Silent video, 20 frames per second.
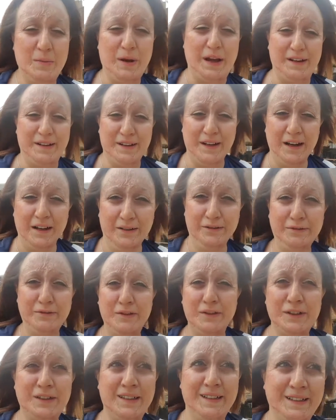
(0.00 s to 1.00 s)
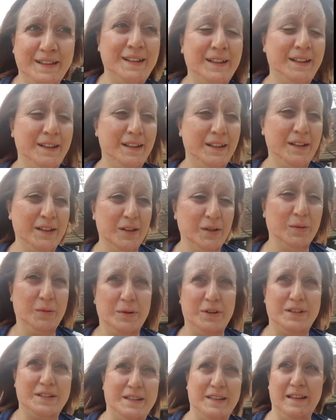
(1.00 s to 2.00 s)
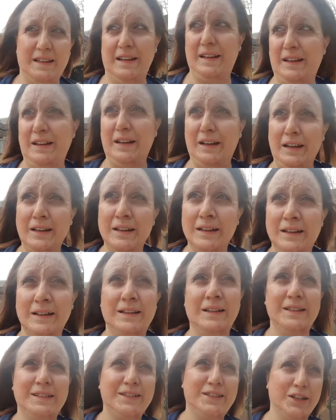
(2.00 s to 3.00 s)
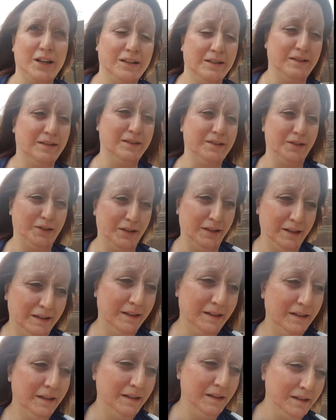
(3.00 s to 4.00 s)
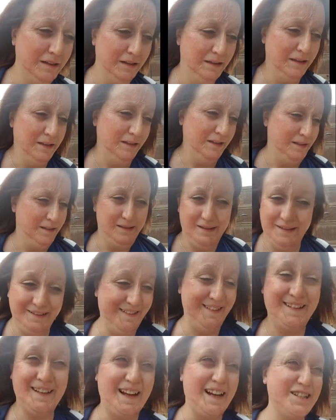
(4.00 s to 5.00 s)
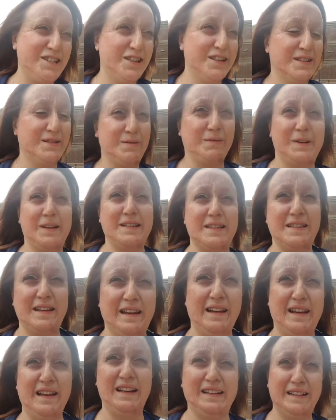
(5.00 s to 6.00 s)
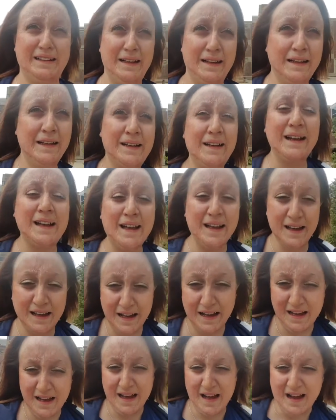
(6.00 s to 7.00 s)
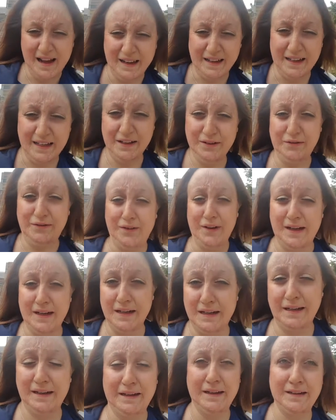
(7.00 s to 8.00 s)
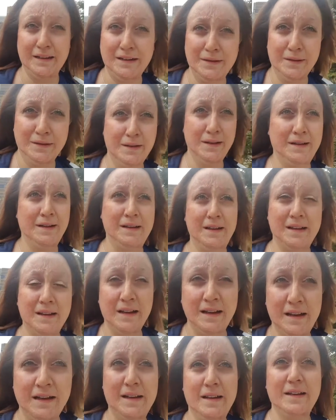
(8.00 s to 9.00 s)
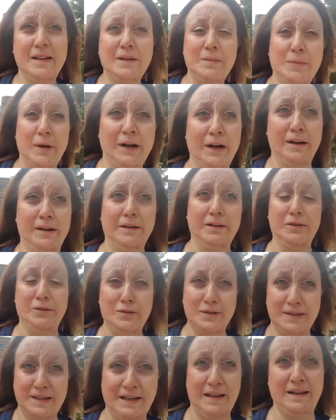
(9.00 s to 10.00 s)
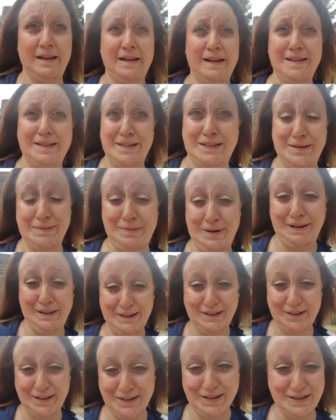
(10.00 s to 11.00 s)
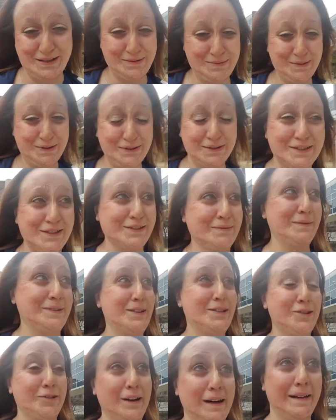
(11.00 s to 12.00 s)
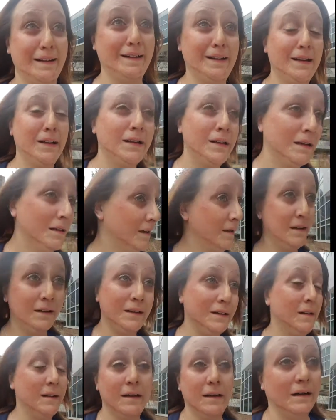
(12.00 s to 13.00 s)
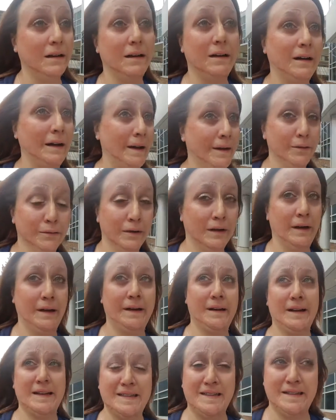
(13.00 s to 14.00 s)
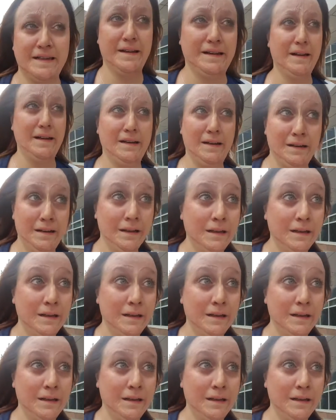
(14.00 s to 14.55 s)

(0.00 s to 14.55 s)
bad enough. Worse than any child. Or I just want to say I give any parent whose kid has to be in the hospital so much credit. I don't know how you guys did it.